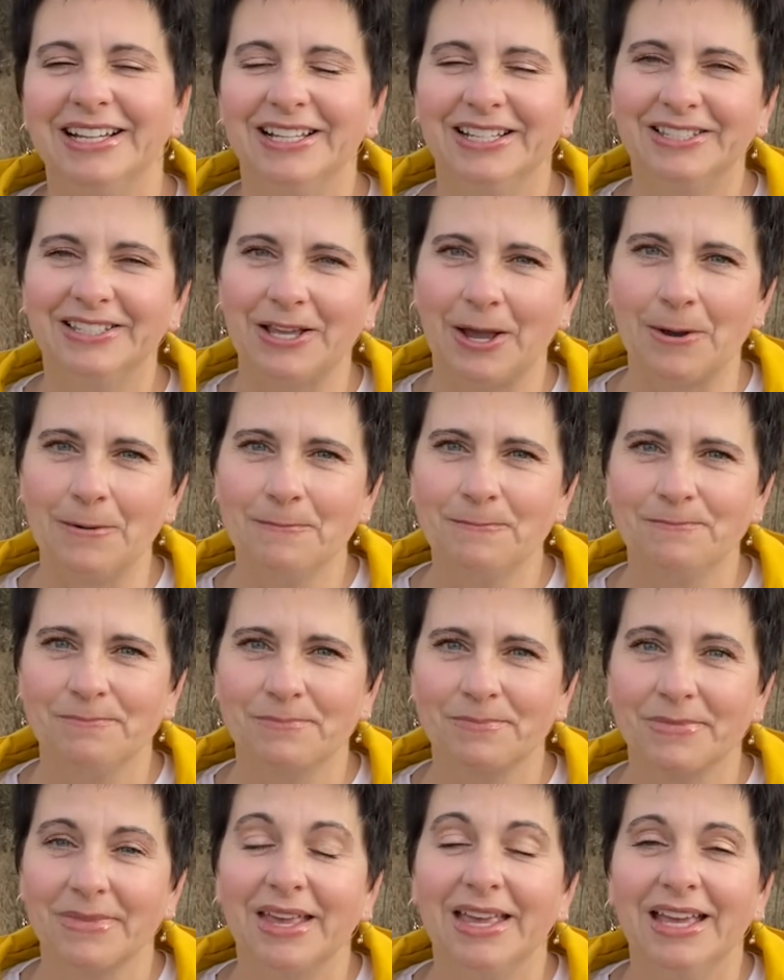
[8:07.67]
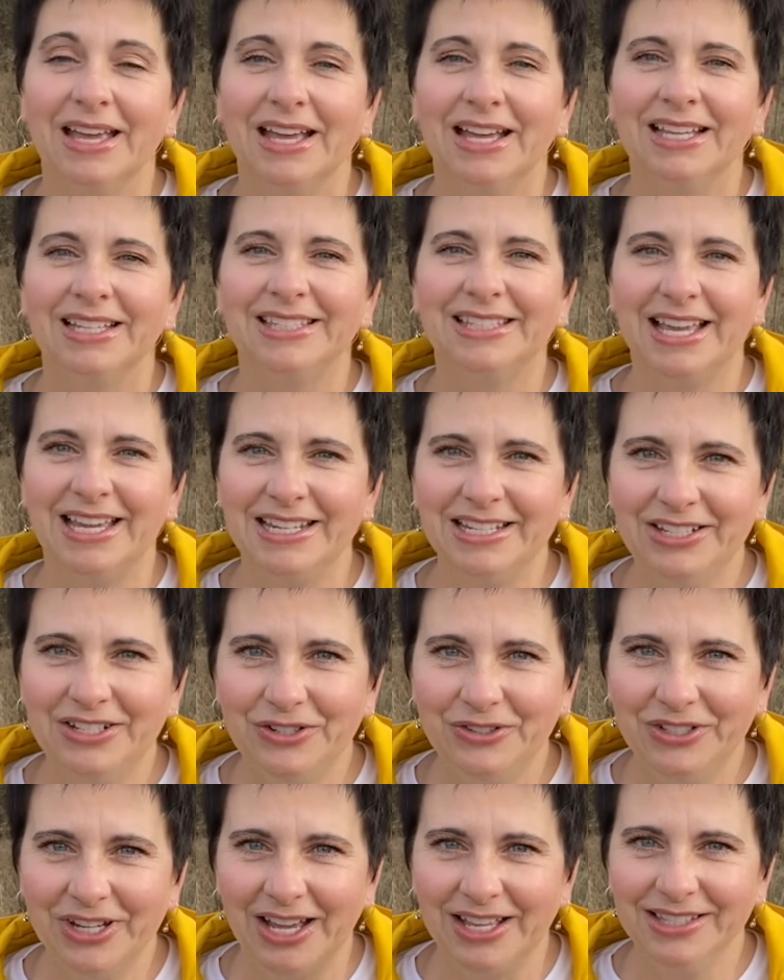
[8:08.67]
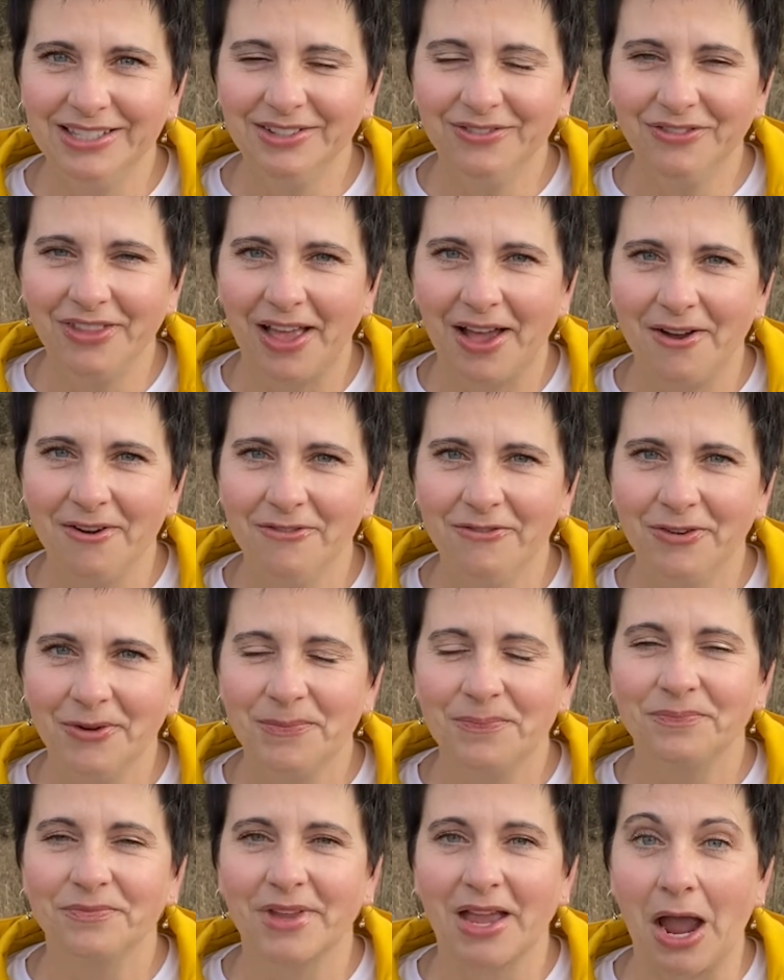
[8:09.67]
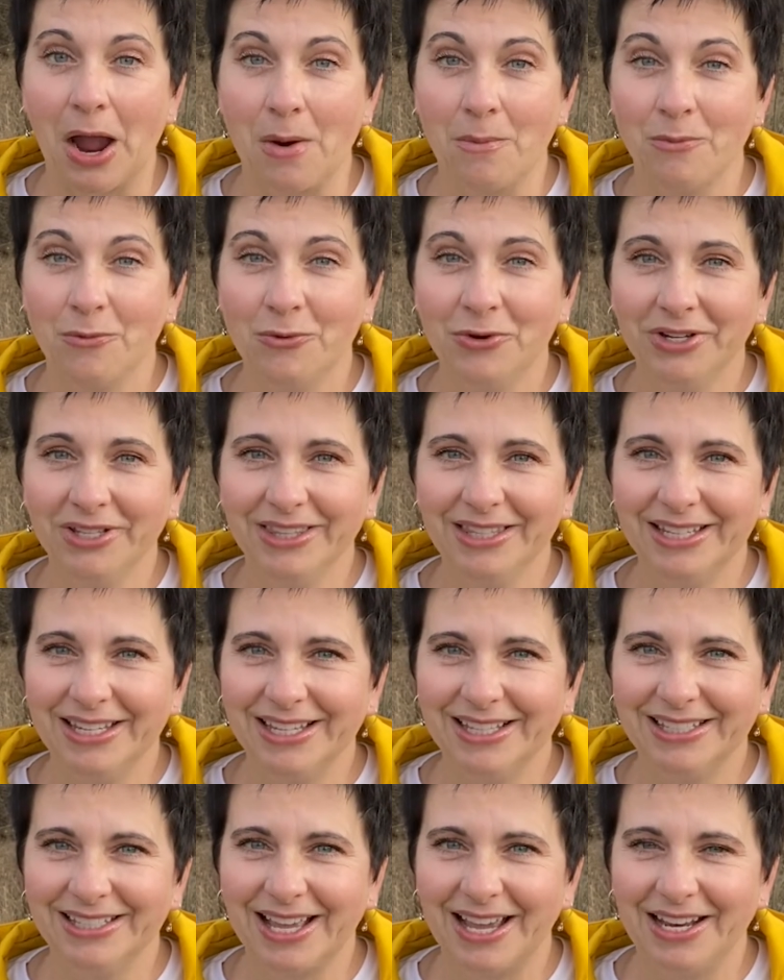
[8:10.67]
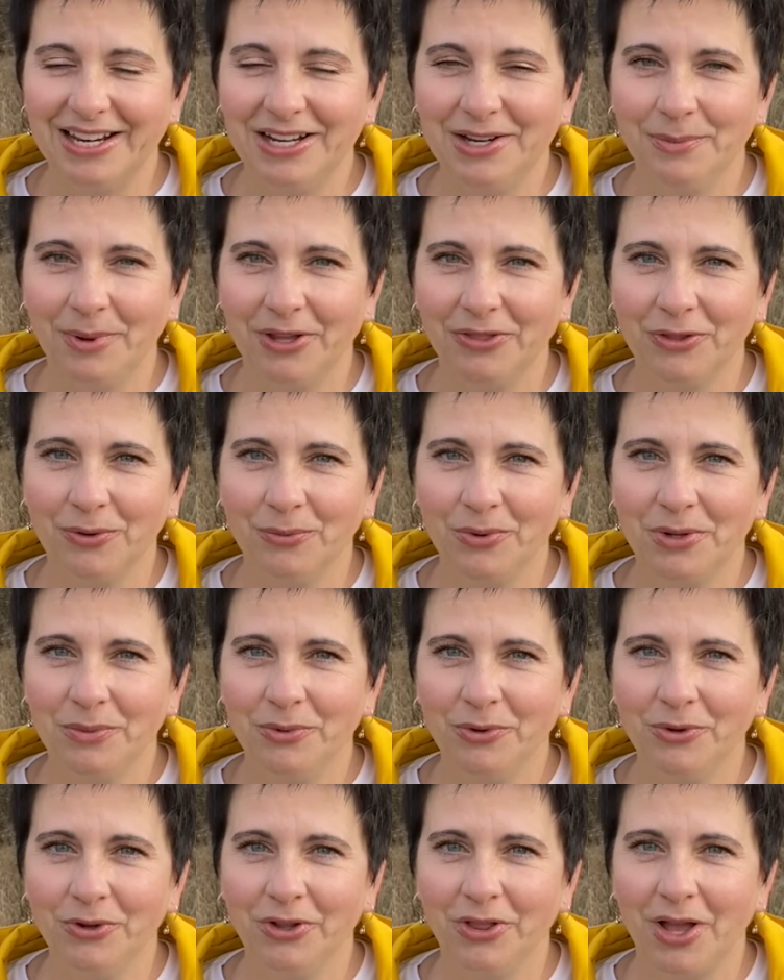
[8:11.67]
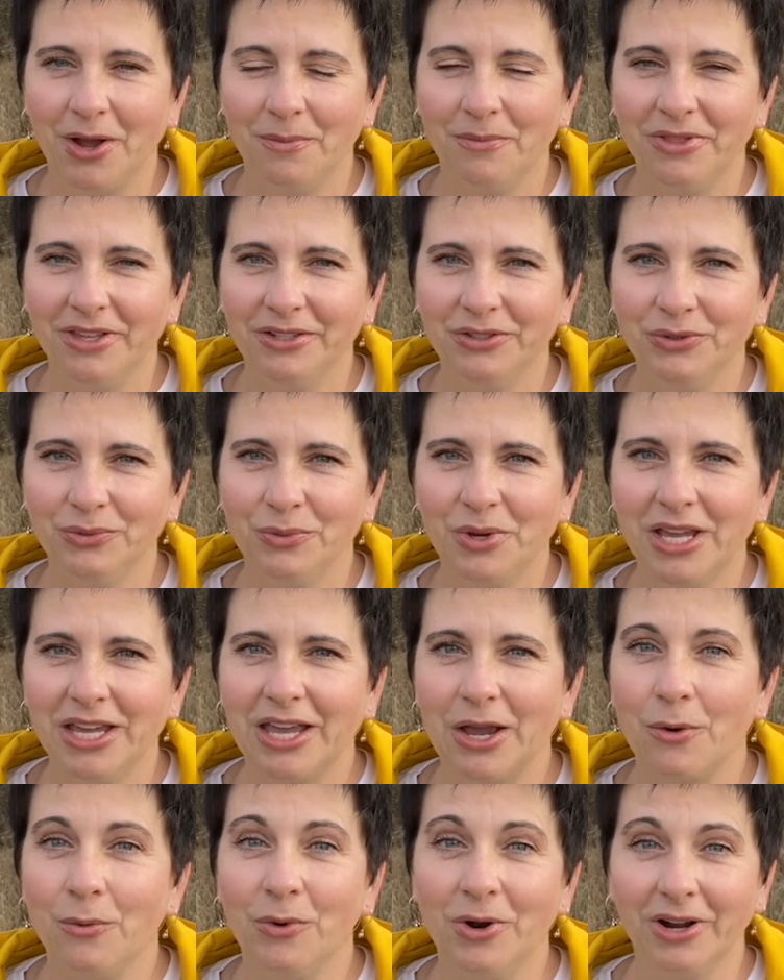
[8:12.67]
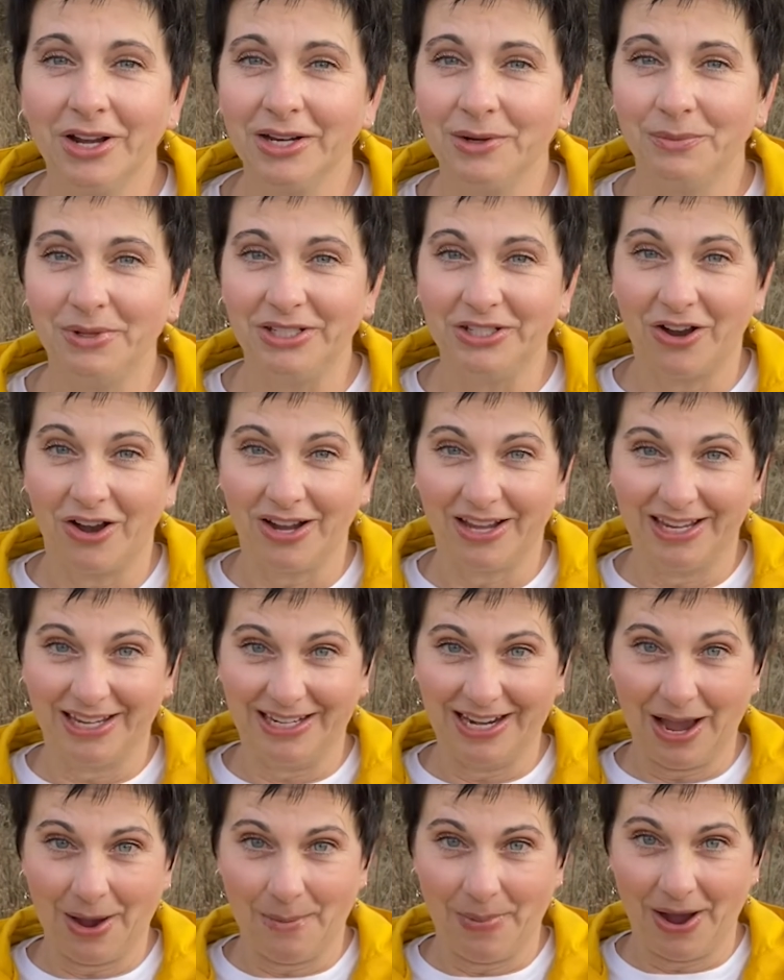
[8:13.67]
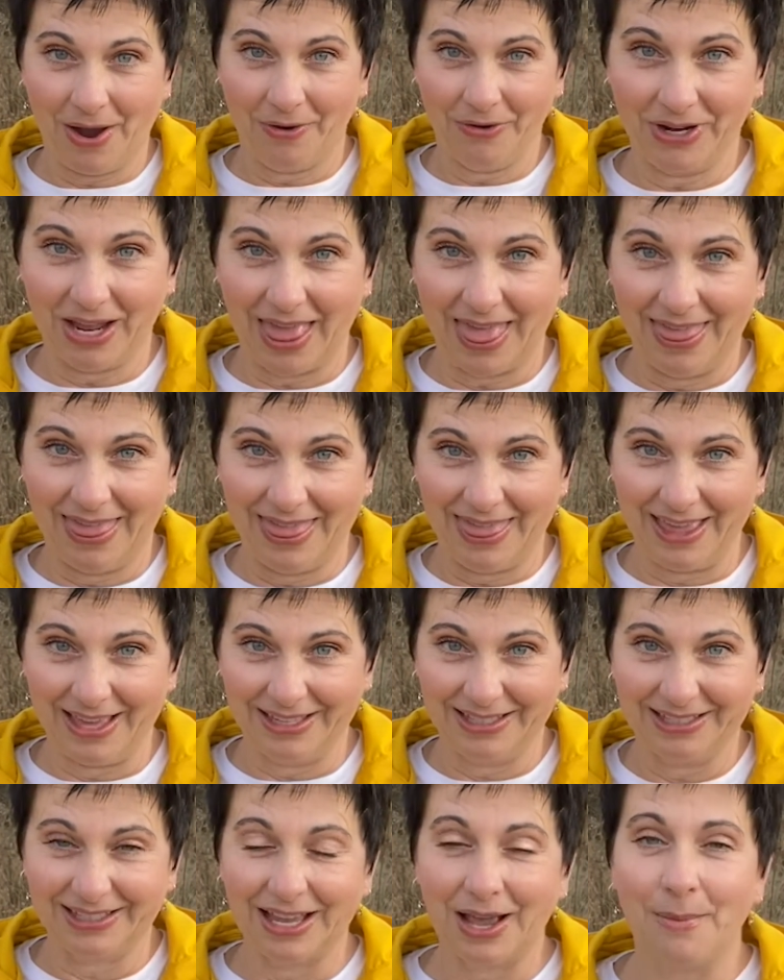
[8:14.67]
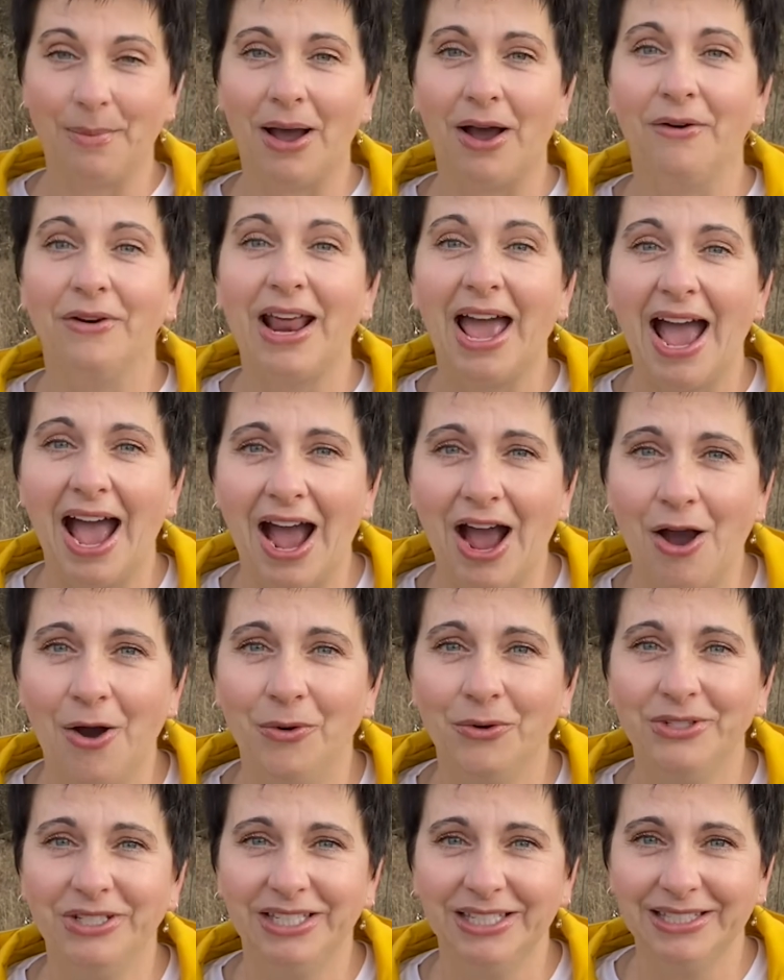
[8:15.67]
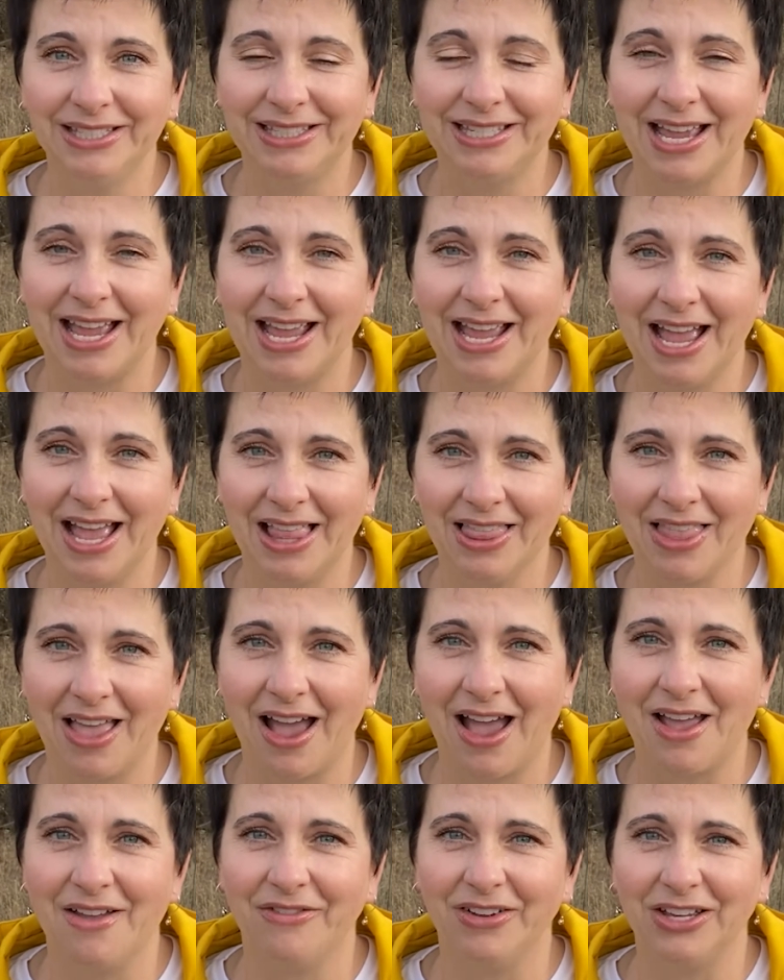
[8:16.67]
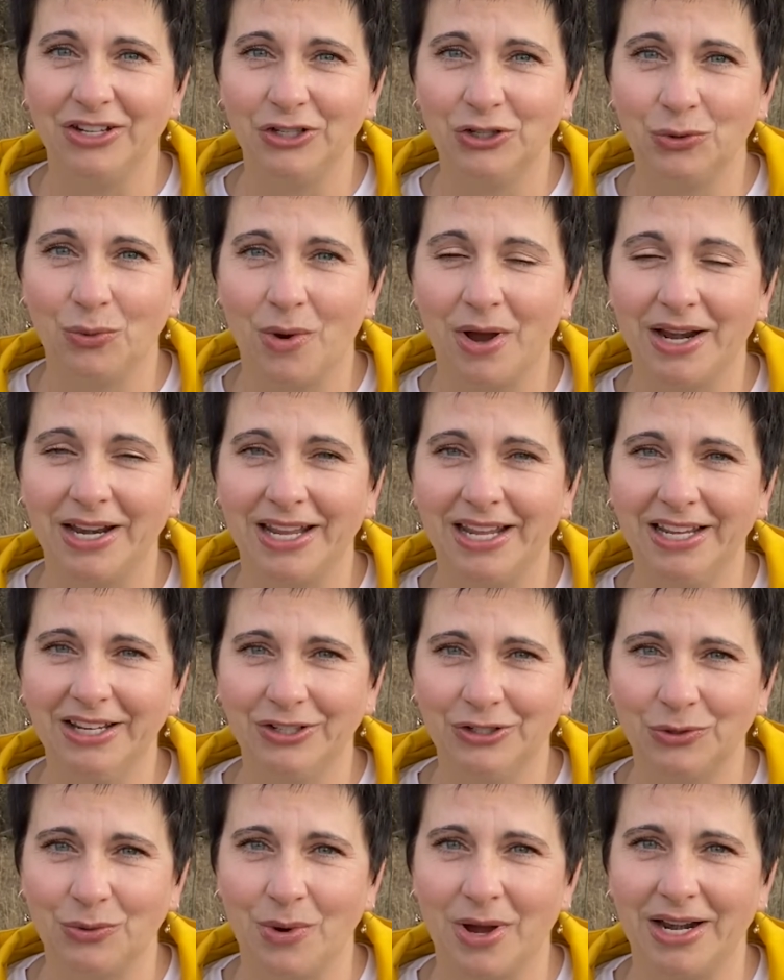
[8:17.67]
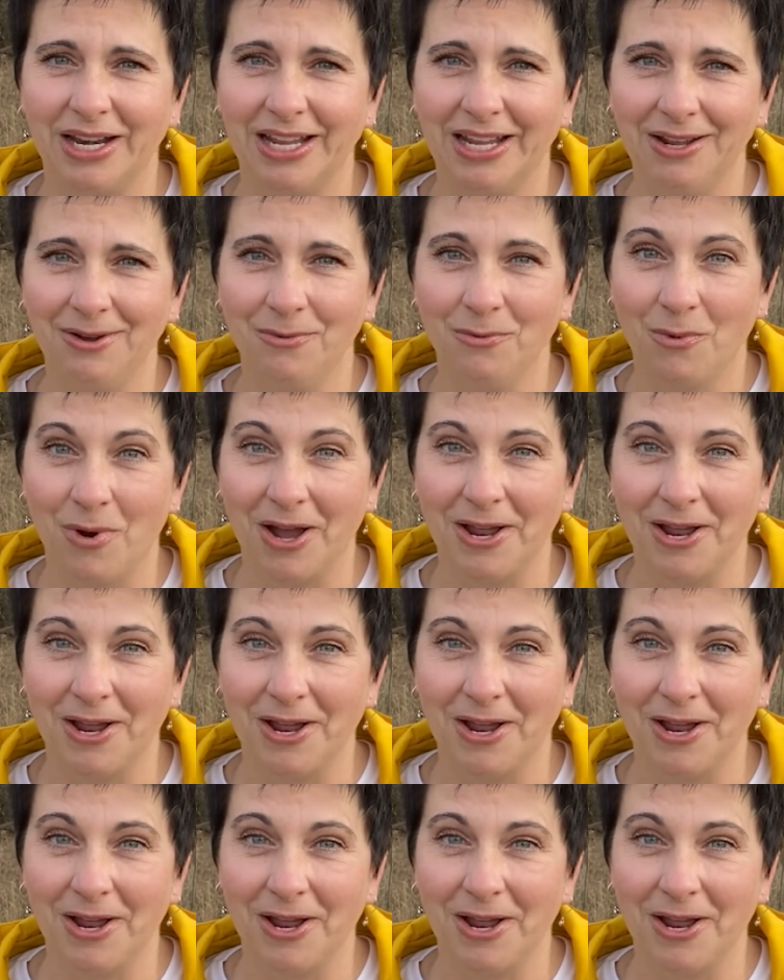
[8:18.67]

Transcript: So, sending you tons of love. I'm really excited about the Reboot Club this week. We're going to be talking about this, about how to stay alive in 2021.